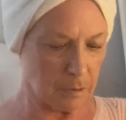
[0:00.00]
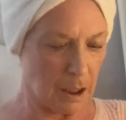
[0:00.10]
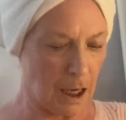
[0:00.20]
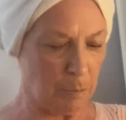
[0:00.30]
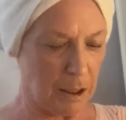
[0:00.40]

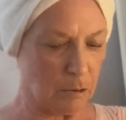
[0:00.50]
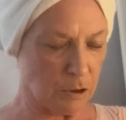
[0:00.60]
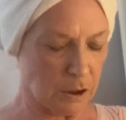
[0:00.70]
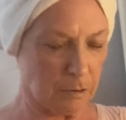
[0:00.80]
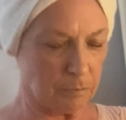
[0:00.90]

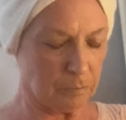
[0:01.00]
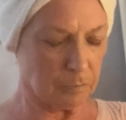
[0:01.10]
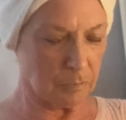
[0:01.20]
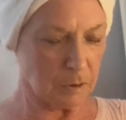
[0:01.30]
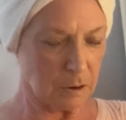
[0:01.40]
eyebrows.
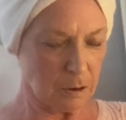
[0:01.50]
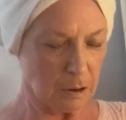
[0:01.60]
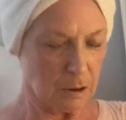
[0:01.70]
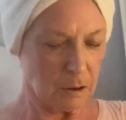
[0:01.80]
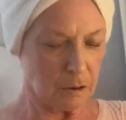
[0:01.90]

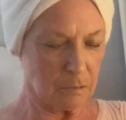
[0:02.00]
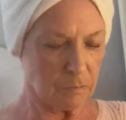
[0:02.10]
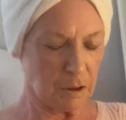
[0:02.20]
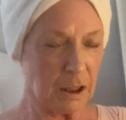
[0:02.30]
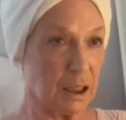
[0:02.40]

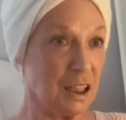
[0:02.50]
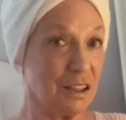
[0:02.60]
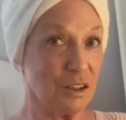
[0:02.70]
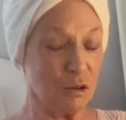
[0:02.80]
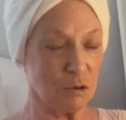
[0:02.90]
I think I need a
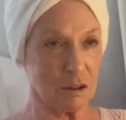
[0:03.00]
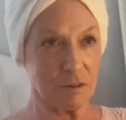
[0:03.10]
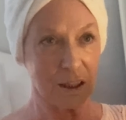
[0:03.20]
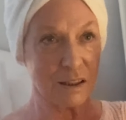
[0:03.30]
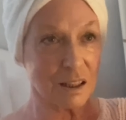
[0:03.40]
new one of
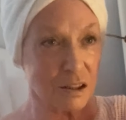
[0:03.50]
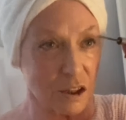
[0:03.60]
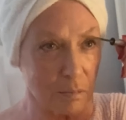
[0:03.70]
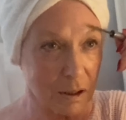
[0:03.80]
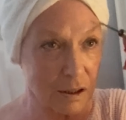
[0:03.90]
these
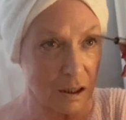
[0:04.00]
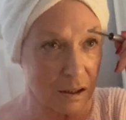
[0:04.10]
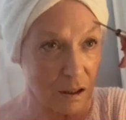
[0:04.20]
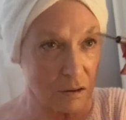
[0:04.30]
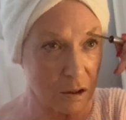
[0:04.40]
actually because it's
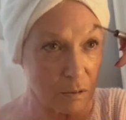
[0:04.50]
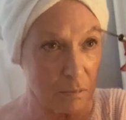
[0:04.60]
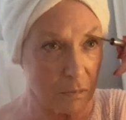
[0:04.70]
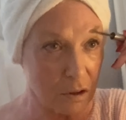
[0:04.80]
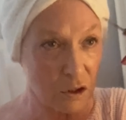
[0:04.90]
not doing
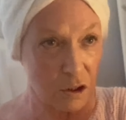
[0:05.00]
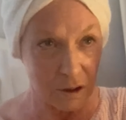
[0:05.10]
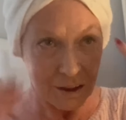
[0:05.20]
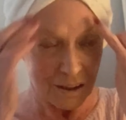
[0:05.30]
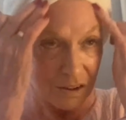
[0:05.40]
much.
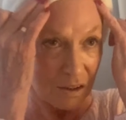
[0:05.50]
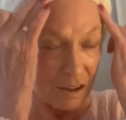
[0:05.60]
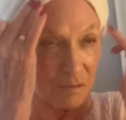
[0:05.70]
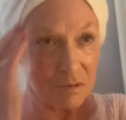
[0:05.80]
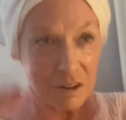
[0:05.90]

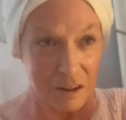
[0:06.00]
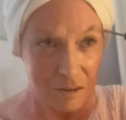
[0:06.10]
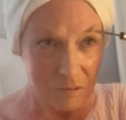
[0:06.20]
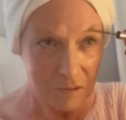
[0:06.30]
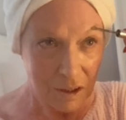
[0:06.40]
So
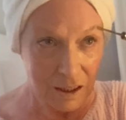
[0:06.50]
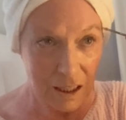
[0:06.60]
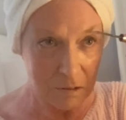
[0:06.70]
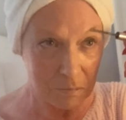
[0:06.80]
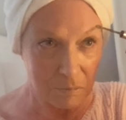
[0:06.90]

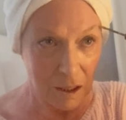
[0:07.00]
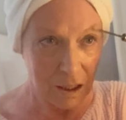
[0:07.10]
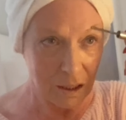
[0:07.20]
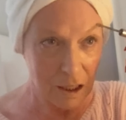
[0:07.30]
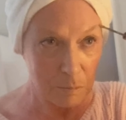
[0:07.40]
again,
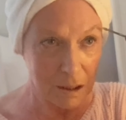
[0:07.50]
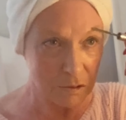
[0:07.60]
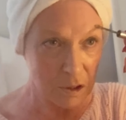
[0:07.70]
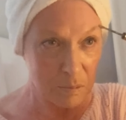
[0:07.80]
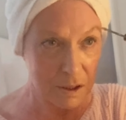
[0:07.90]
my
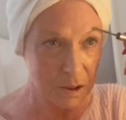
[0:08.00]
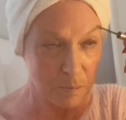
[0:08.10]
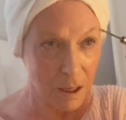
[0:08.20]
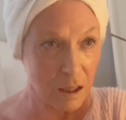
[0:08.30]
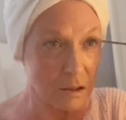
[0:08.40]
eyebrows are a bit
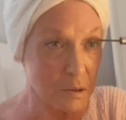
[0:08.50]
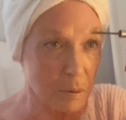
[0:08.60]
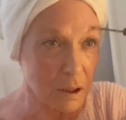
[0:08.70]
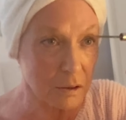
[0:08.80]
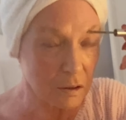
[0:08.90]
sparse,
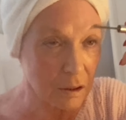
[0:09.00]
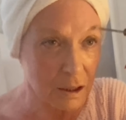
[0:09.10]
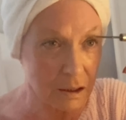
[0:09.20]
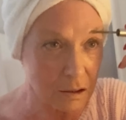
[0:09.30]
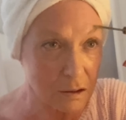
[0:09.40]
but I don't
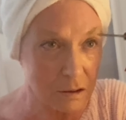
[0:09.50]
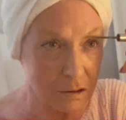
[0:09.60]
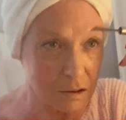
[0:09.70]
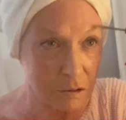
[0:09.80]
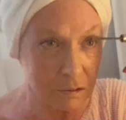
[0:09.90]
like
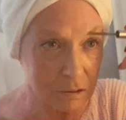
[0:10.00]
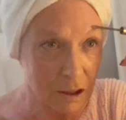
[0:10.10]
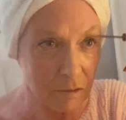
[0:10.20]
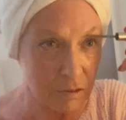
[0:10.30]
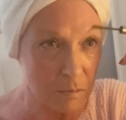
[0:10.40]
to
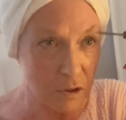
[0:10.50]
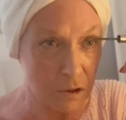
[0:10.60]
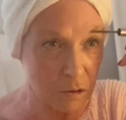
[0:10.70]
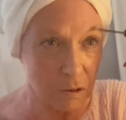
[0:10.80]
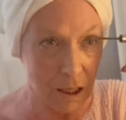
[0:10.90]
have them
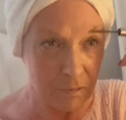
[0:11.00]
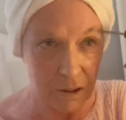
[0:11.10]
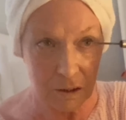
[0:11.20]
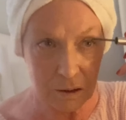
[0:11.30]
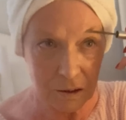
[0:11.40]
too heavy
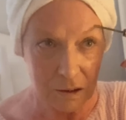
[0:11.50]
and